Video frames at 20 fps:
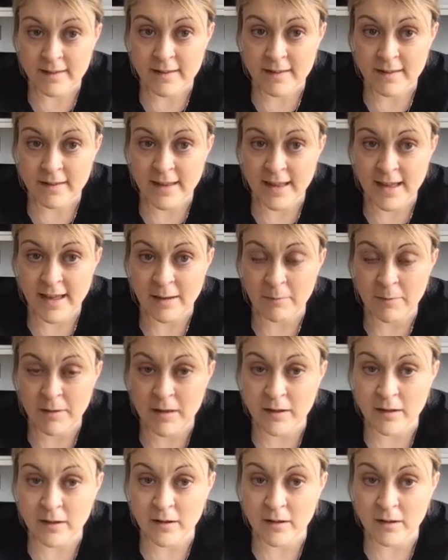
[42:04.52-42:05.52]
There we
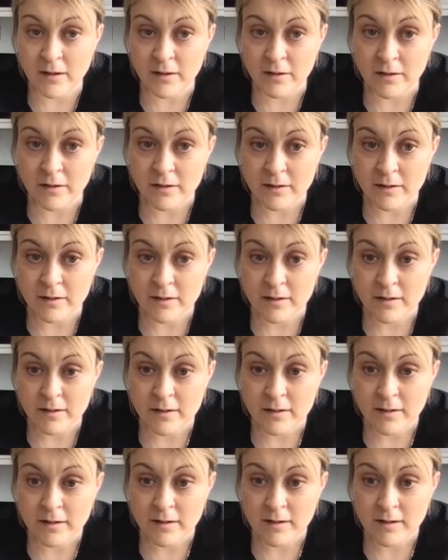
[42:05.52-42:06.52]
go.
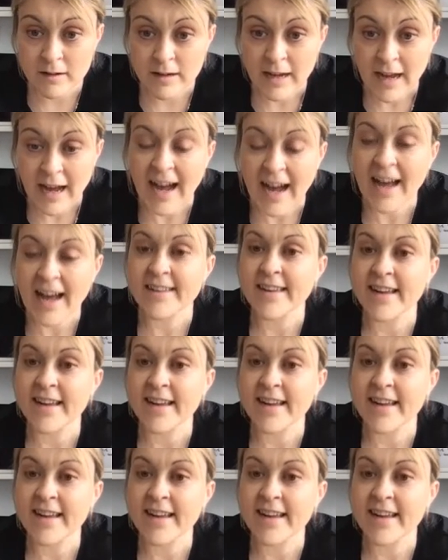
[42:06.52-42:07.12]
And